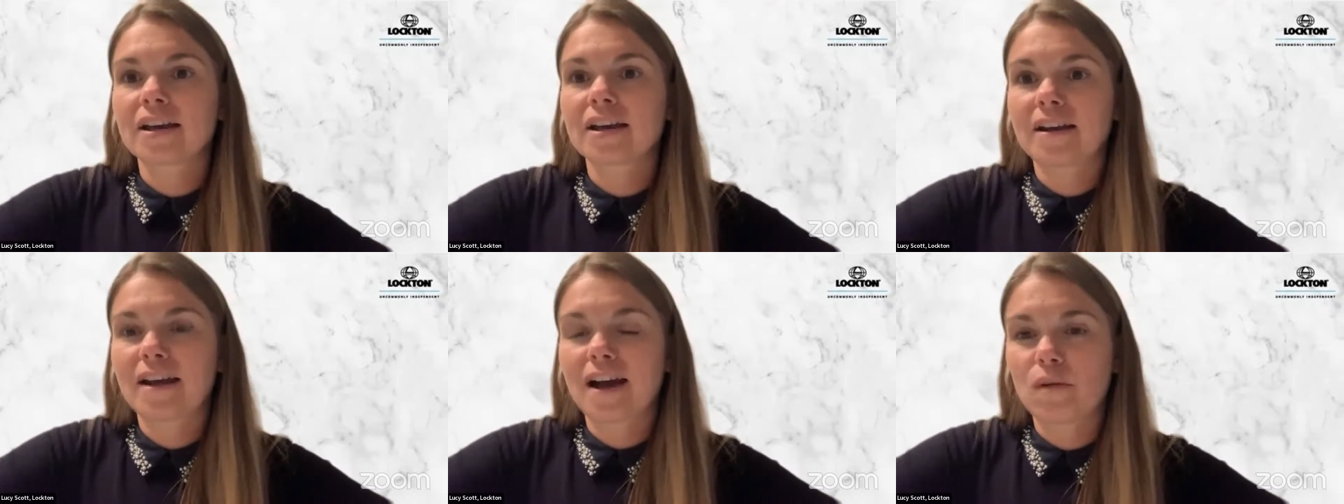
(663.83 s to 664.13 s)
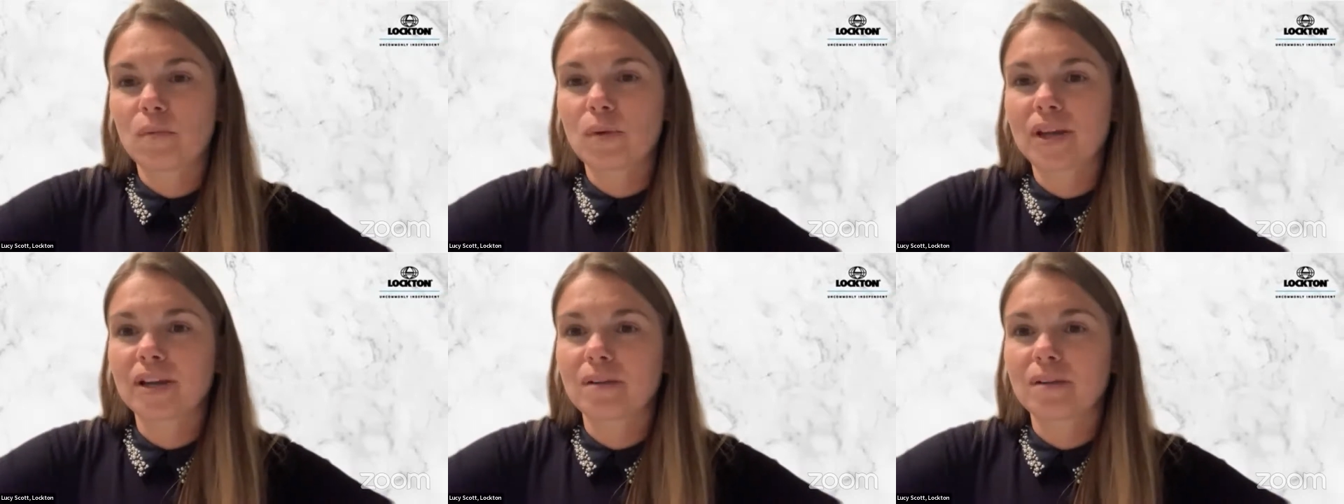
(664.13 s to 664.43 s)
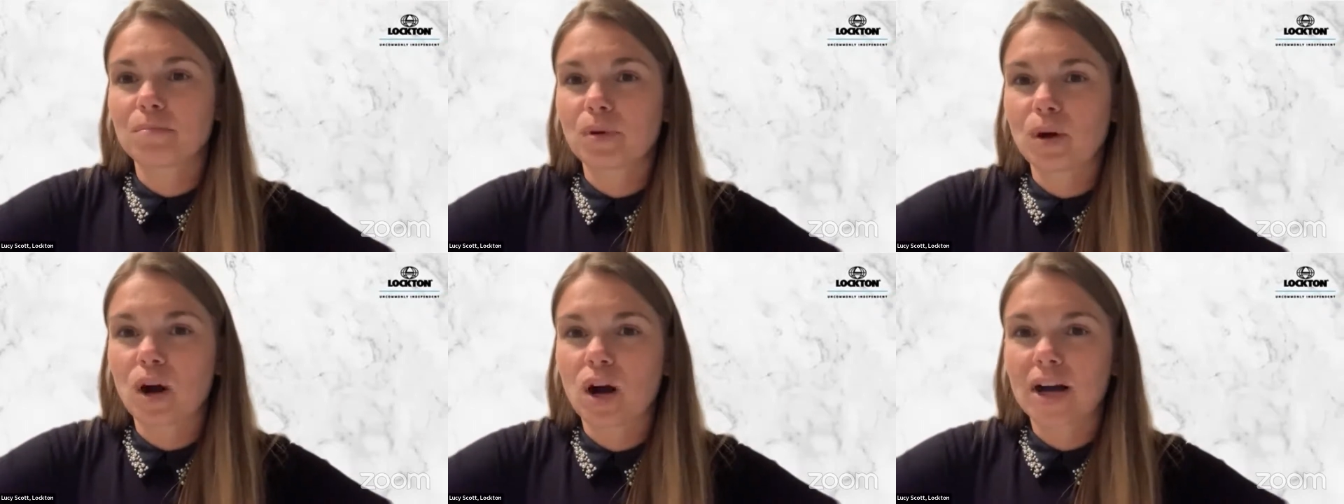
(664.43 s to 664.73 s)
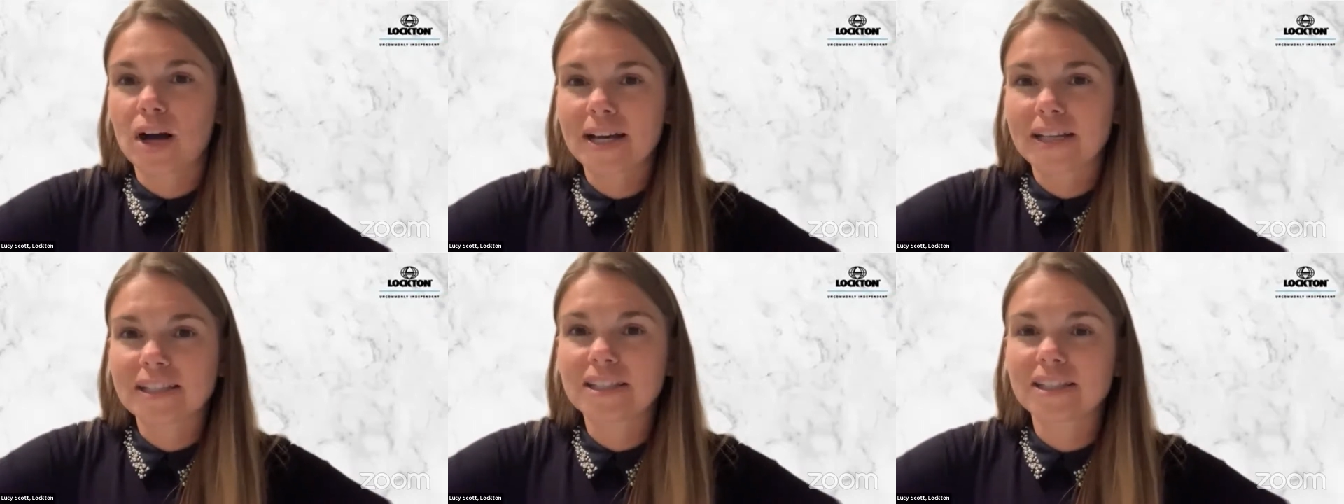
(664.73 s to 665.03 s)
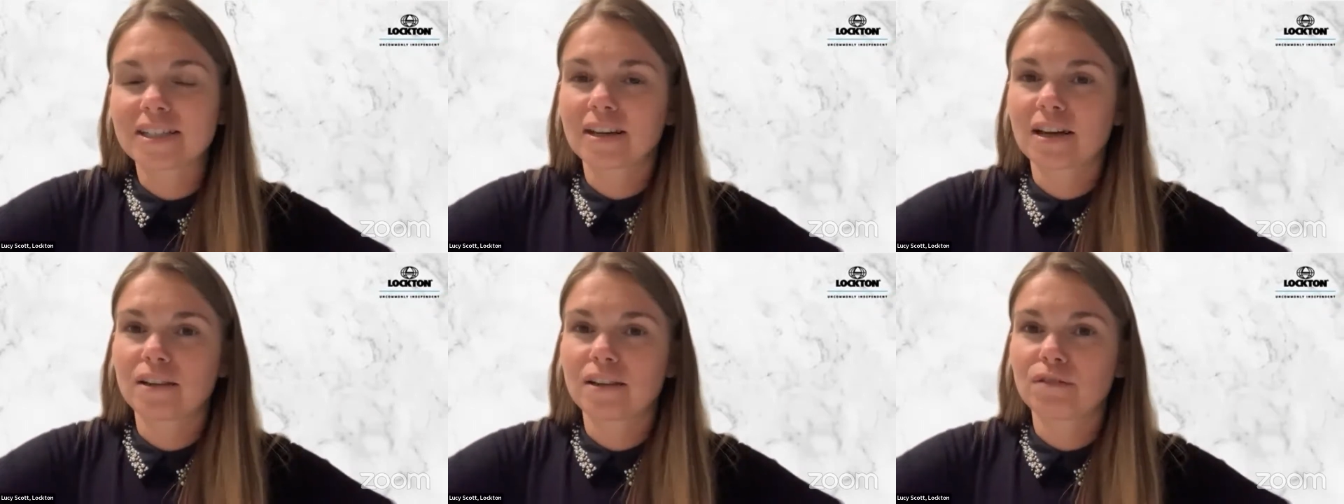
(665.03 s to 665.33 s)
Now we can put our
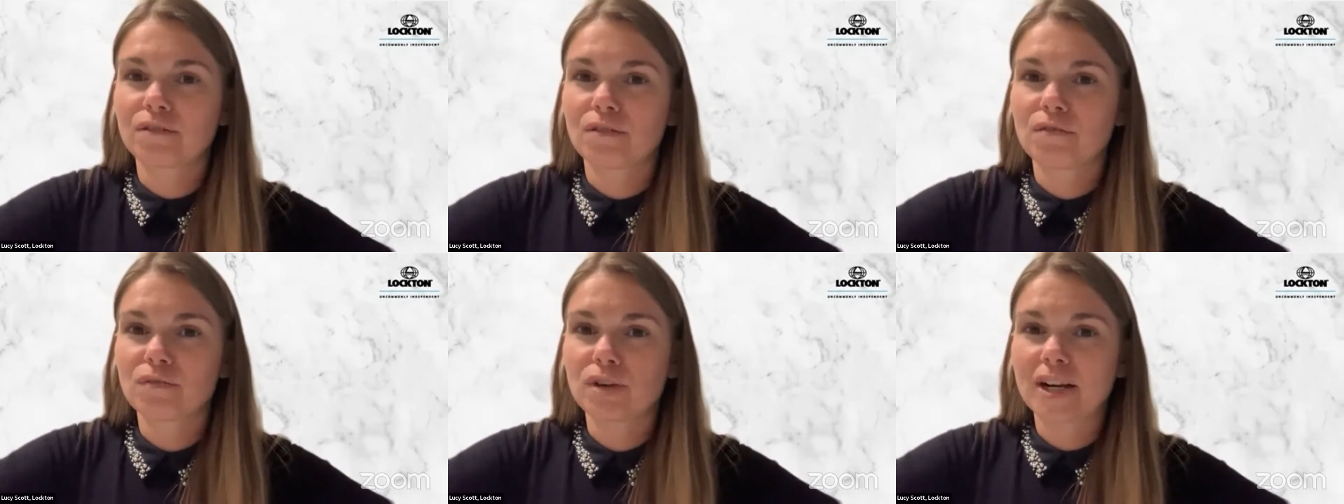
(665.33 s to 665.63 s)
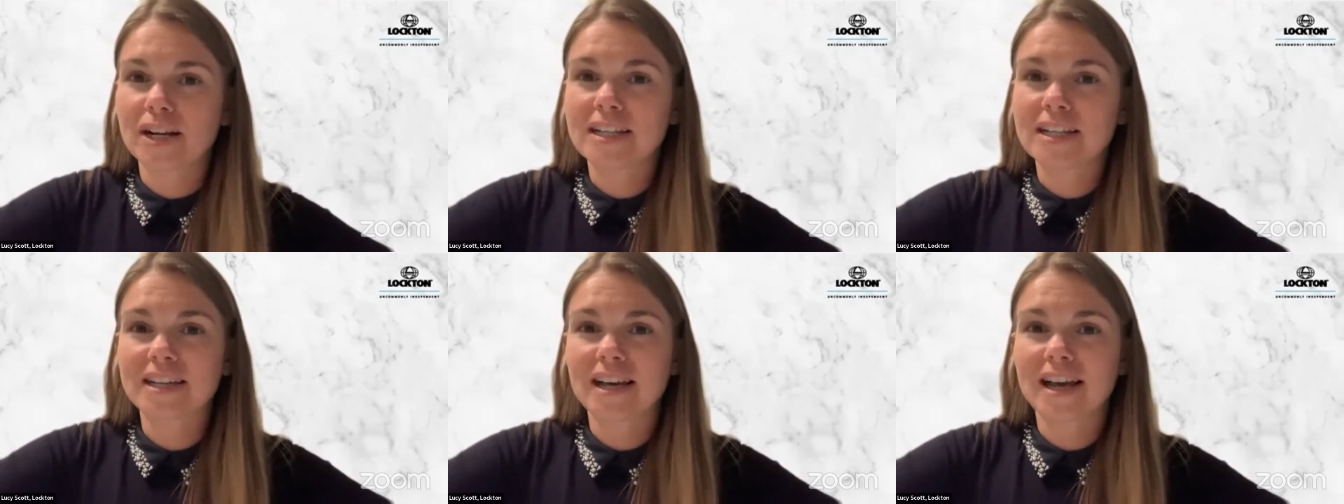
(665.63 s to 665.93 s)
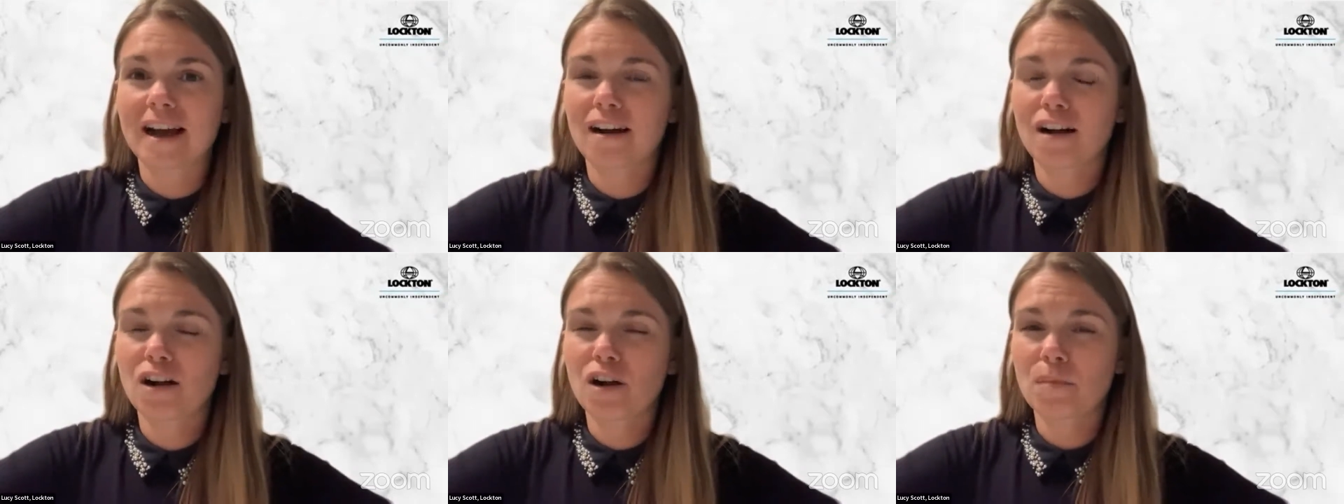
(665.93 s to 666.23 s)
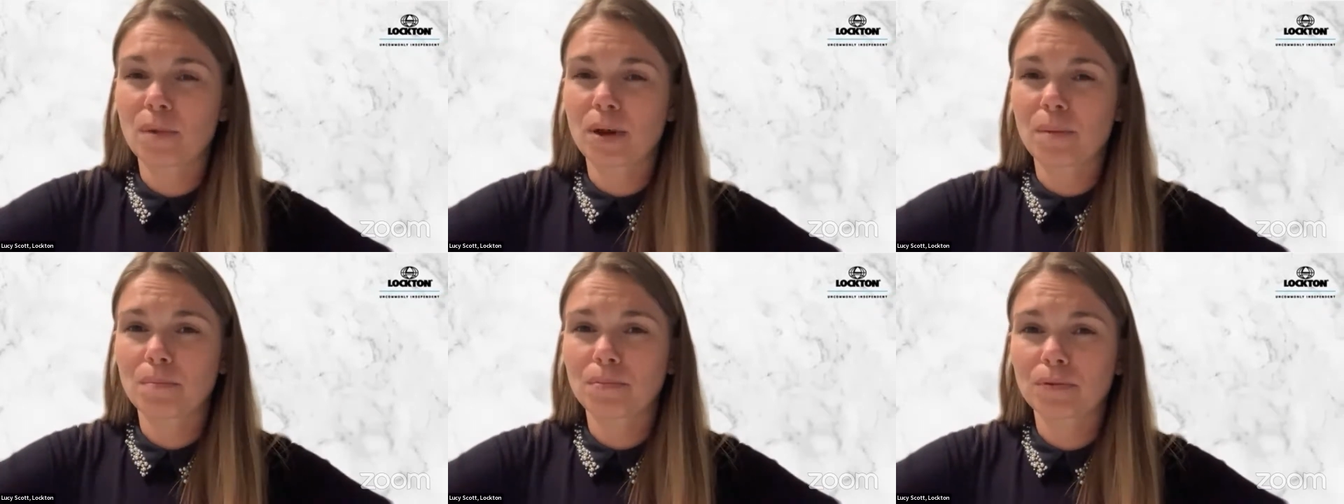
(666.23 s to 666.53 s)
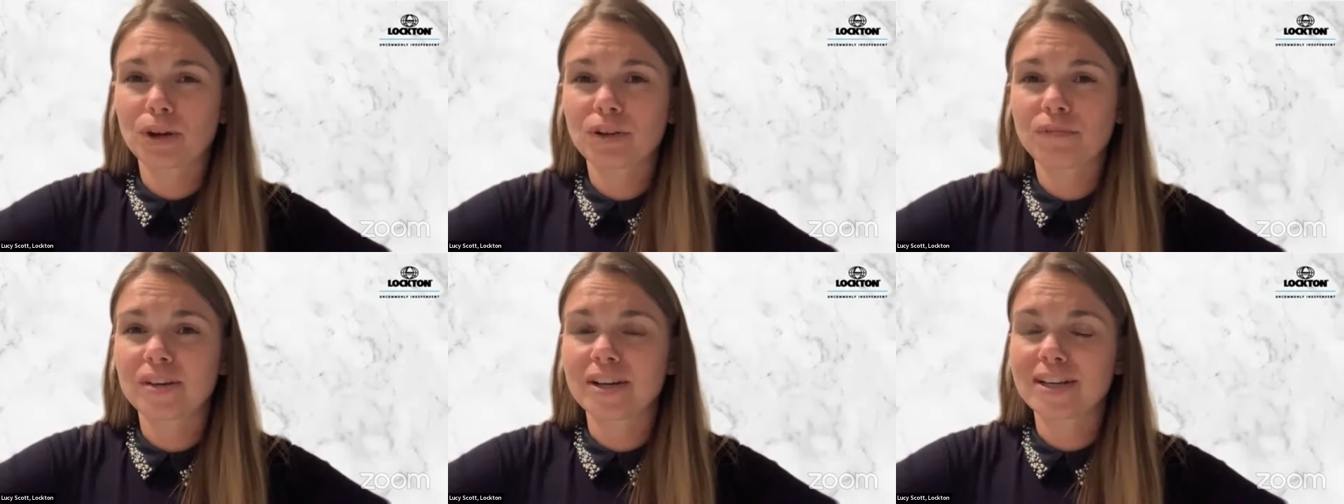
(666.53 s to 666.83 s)
heads together and really say, how can we
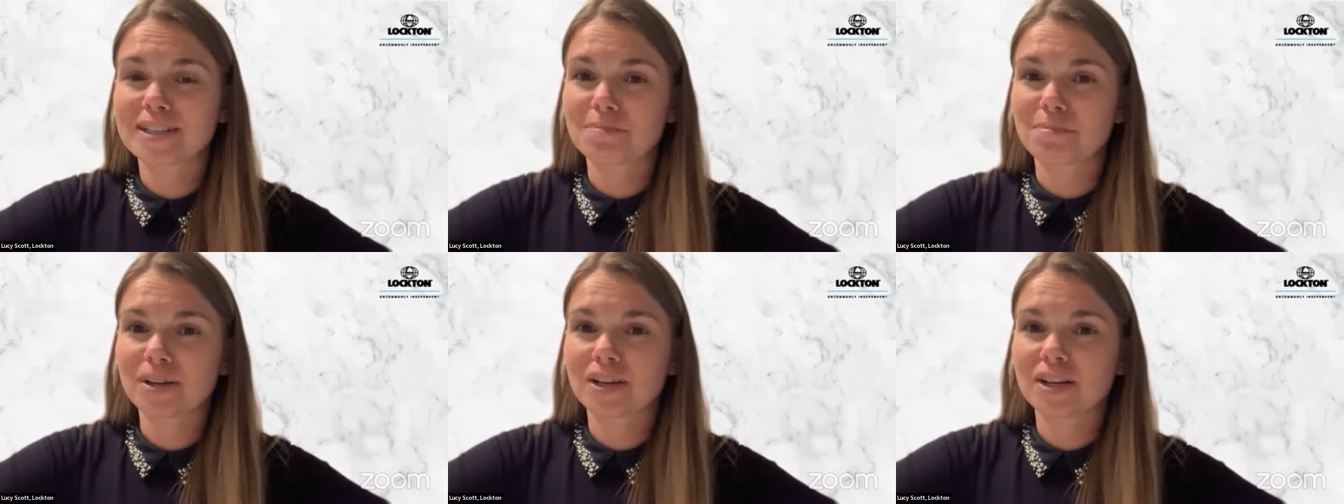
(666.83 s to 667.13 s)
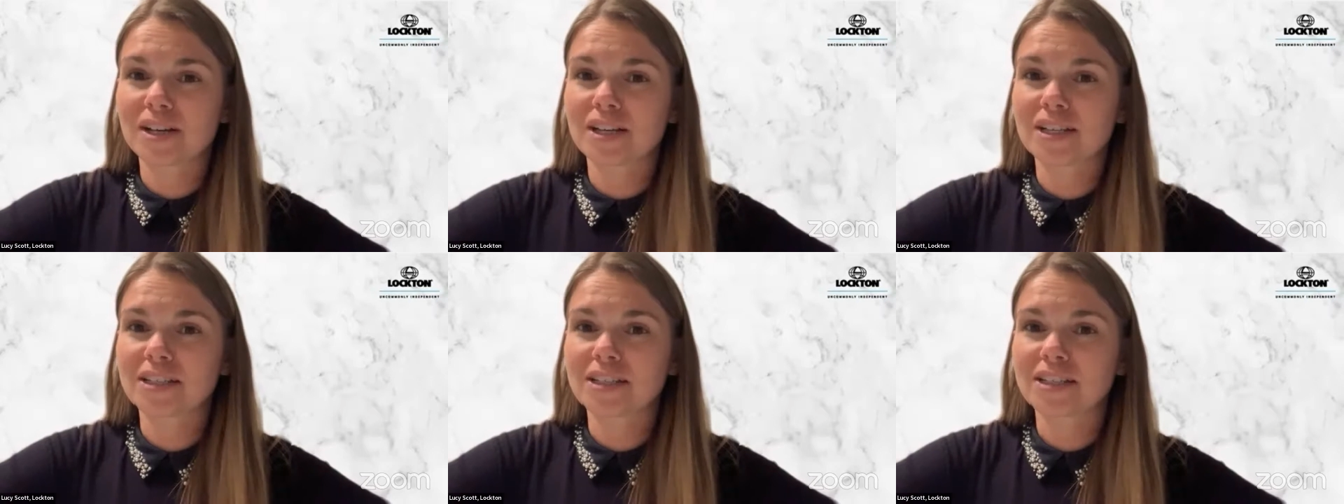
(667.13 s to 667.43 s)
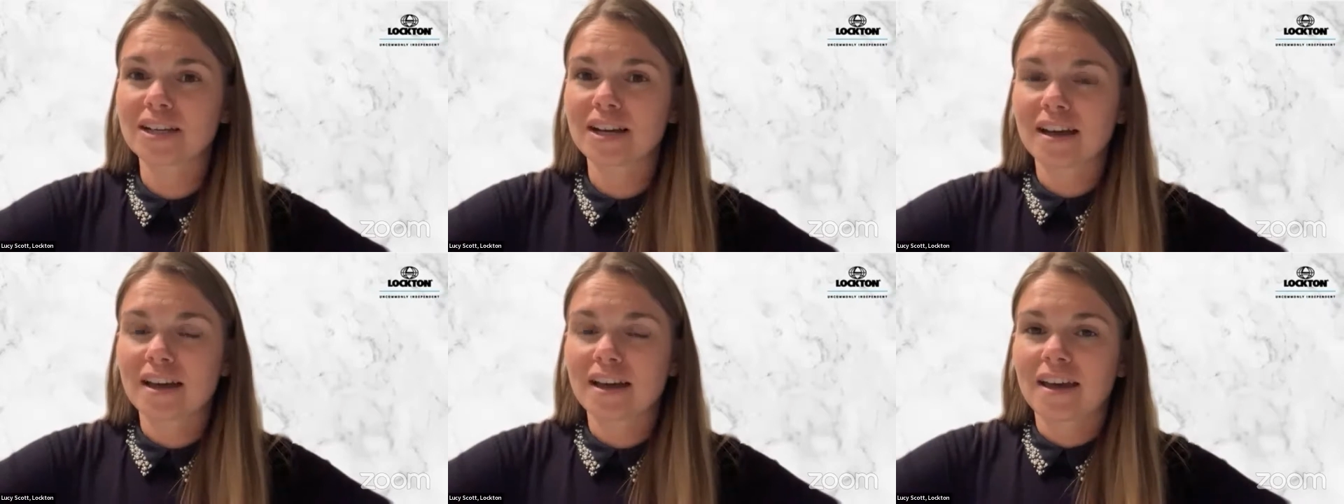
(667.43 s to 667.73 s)
improve this? Because